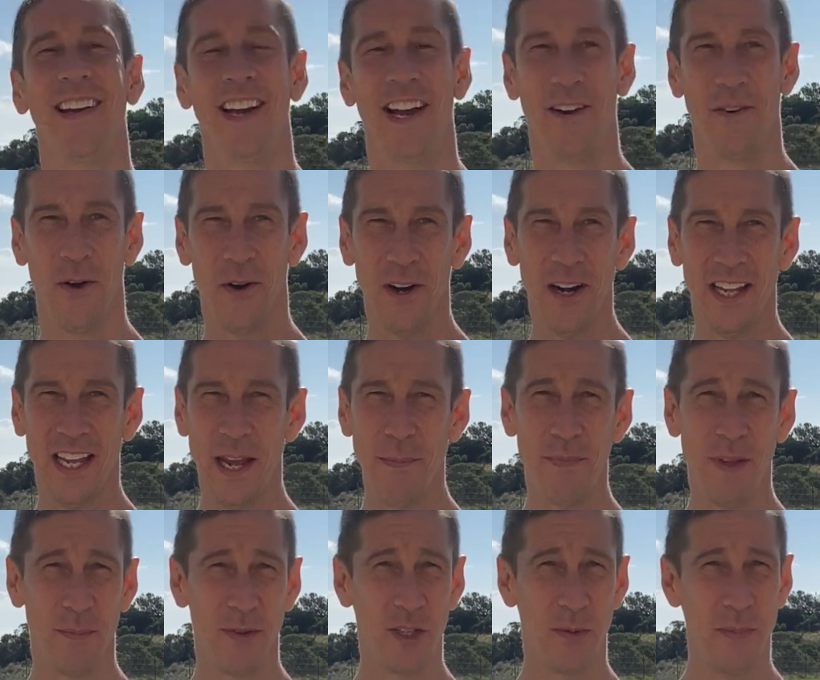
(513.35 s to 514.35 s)
In order to keep
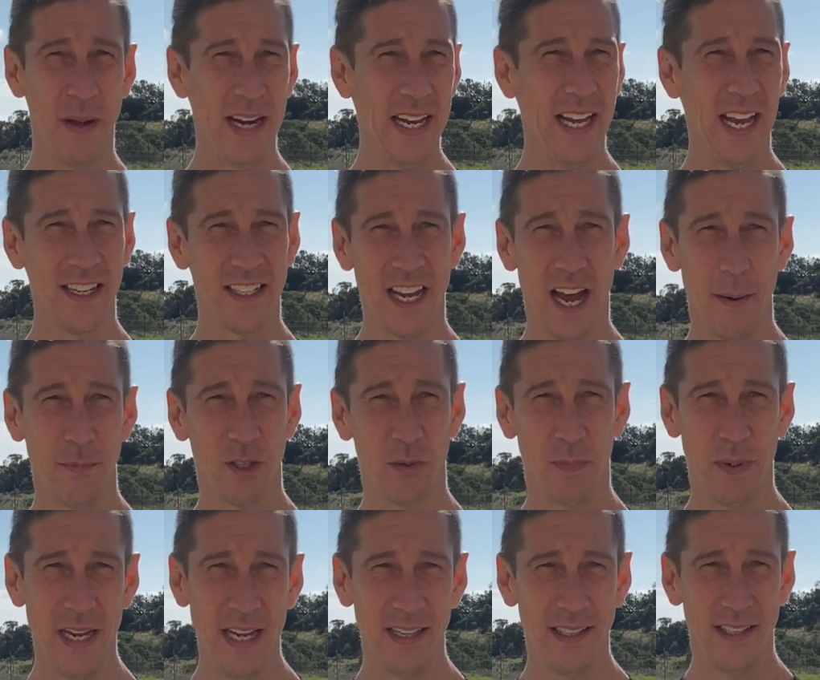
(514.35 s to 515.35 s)
them spinning at top
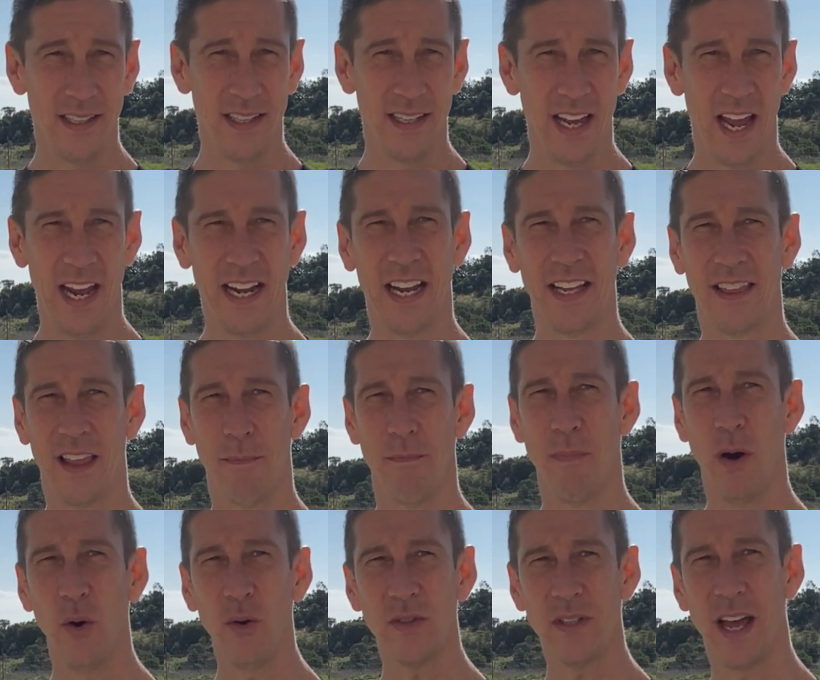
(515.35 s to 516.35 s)
speeds and get the
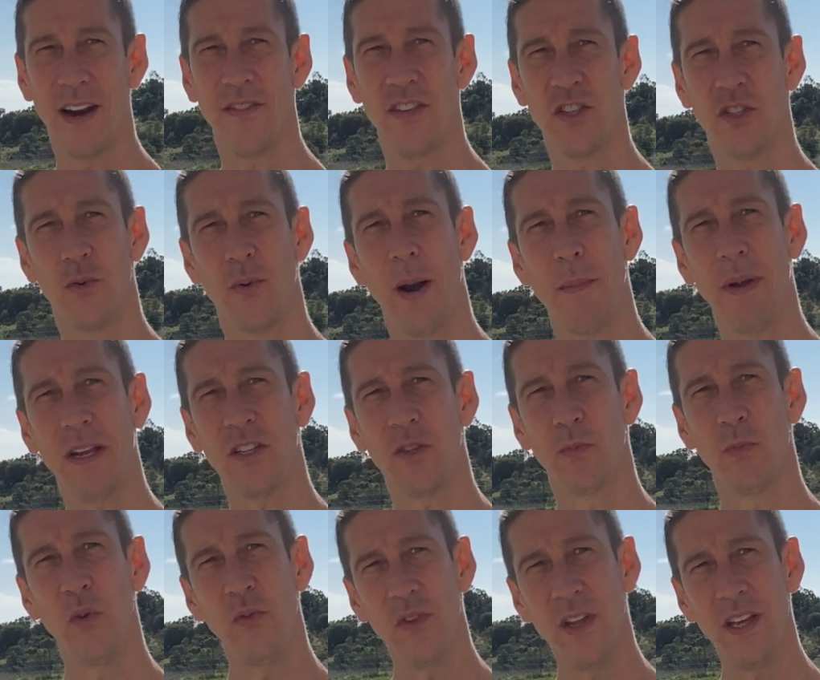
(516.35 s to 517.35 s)
most out of the ceramic
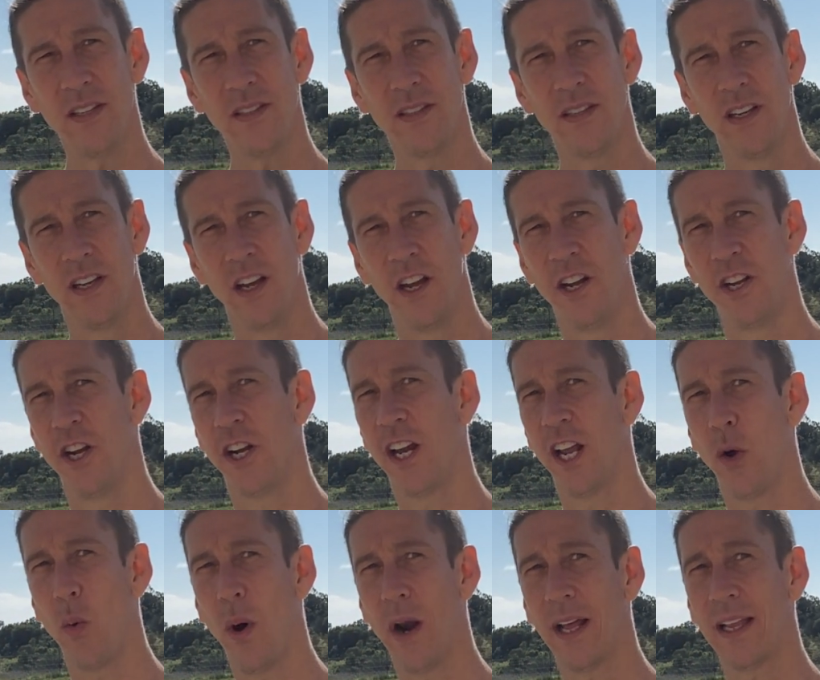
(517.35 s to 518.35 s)
smoothness, you're going to
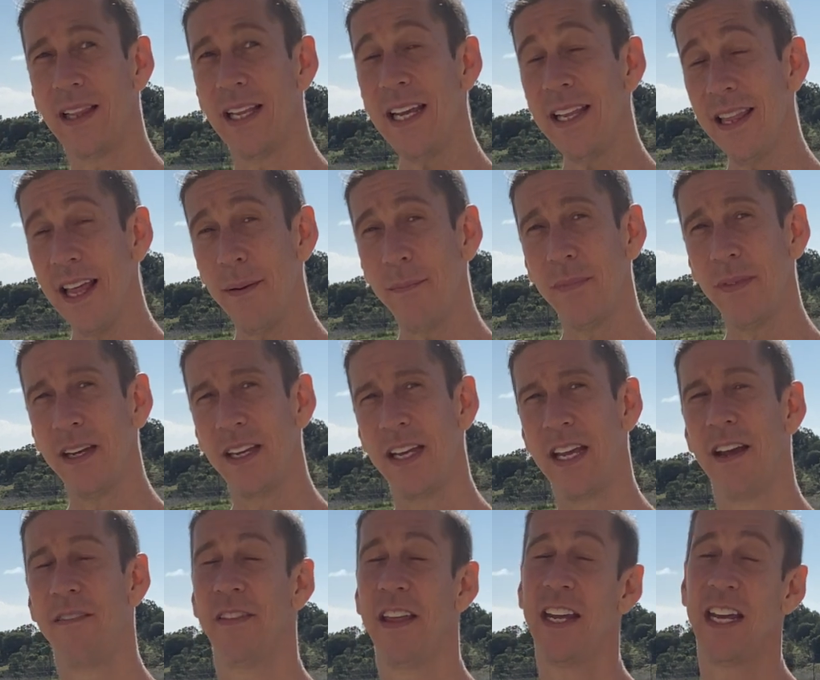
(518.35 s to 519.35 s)
want to clean them
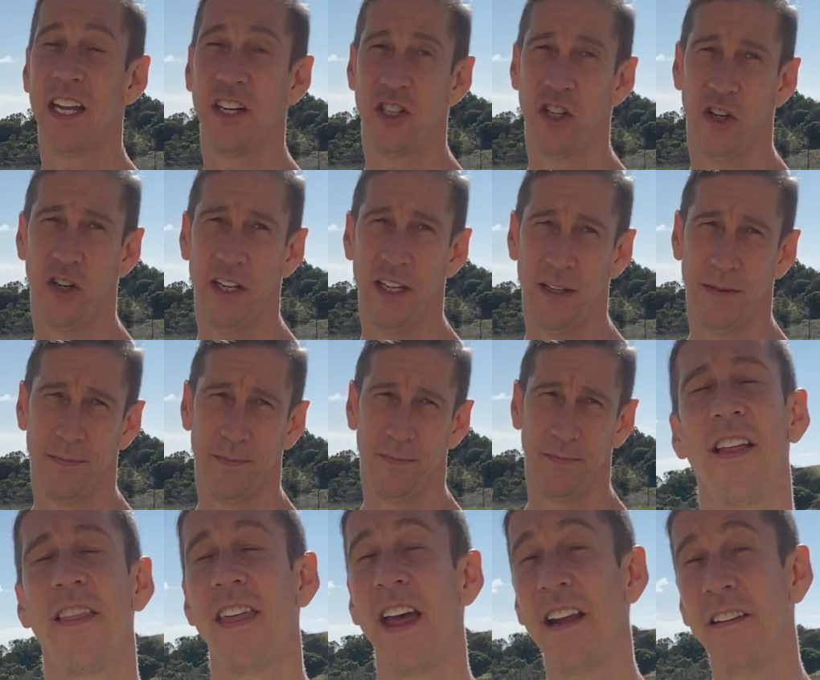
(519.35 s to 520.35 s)
if they get dirty.
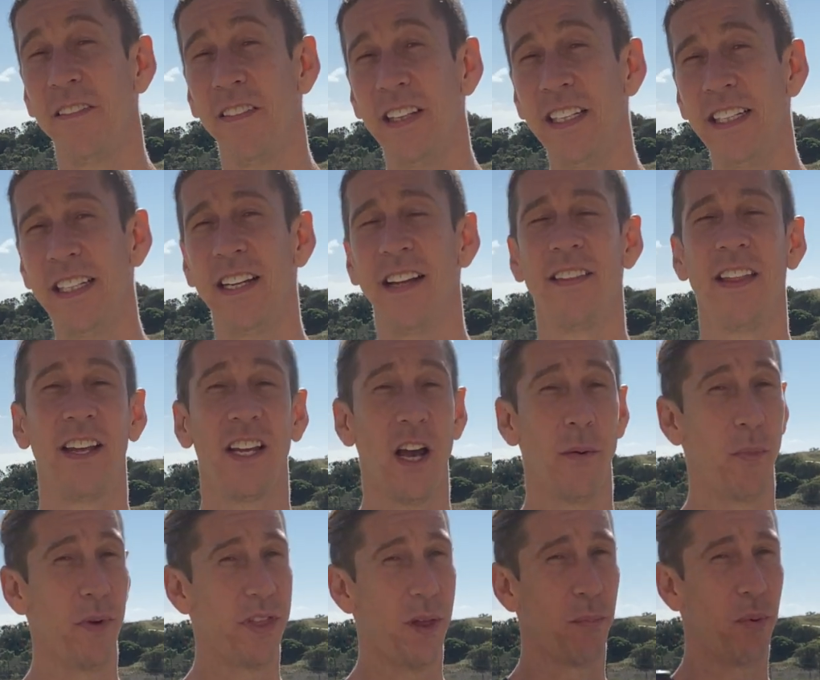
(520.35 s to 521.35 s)
Thankfully, they come
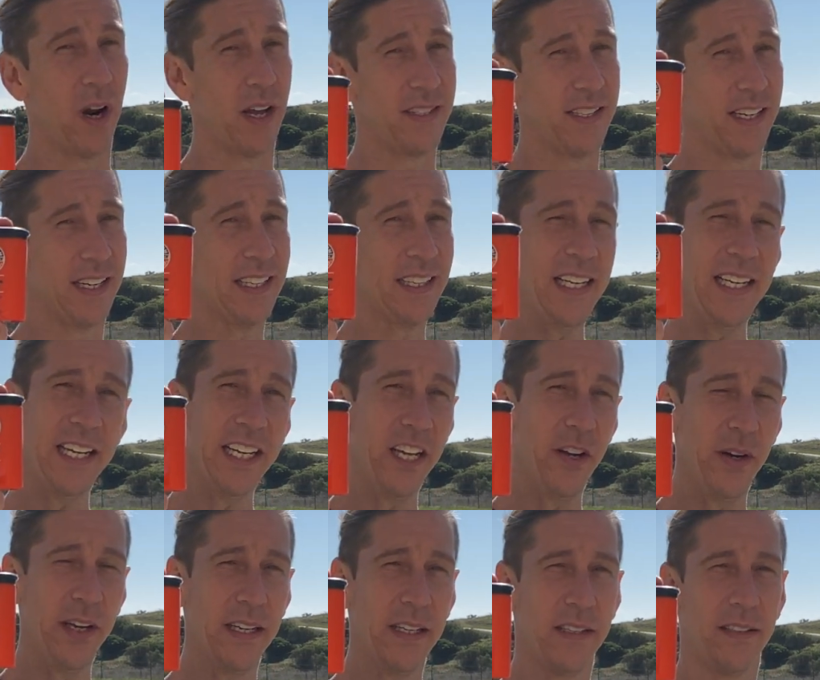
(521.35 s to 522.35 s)
with the Bronson cleaning
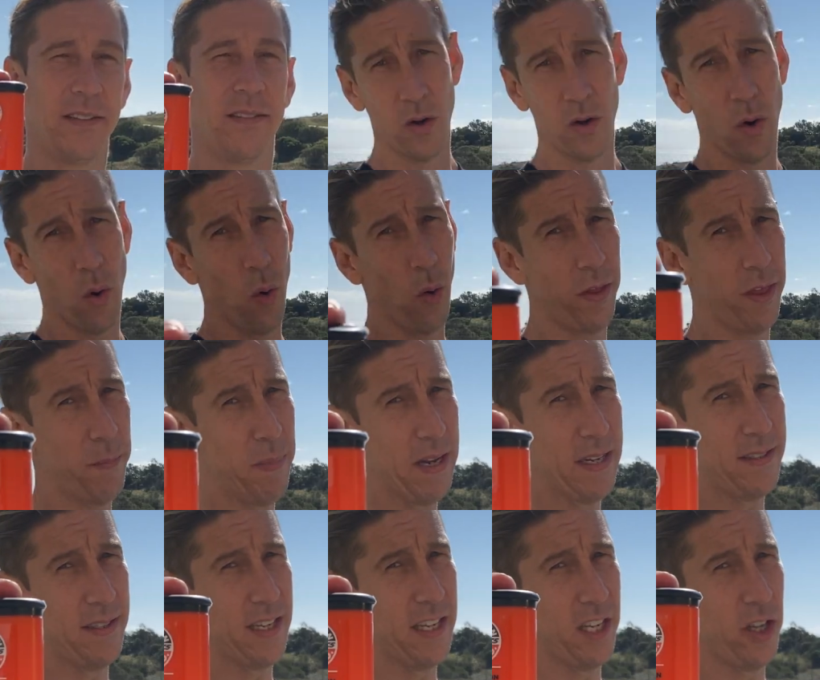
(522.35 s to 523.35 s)
unit, or the
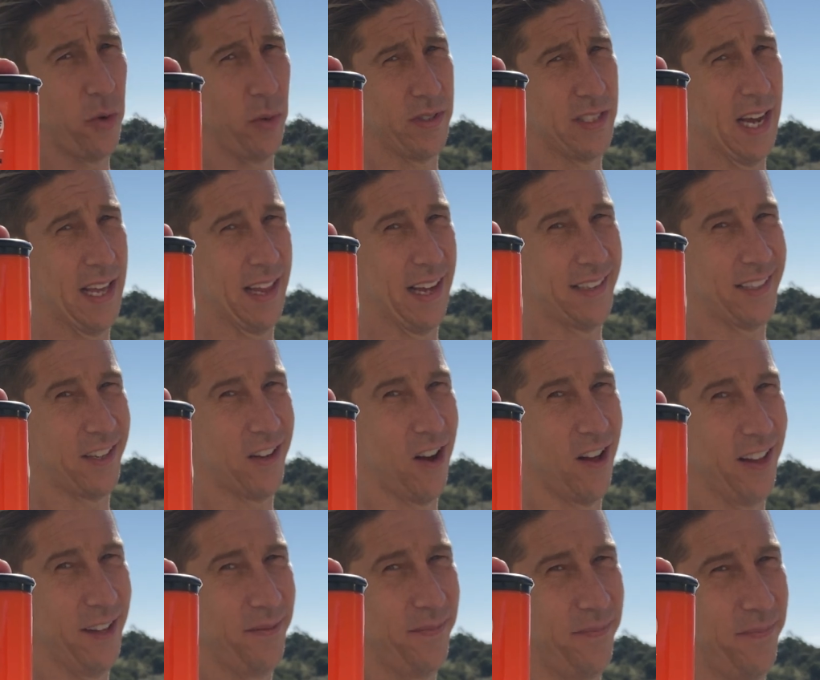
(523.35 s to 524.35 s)
BCU as I like to call it.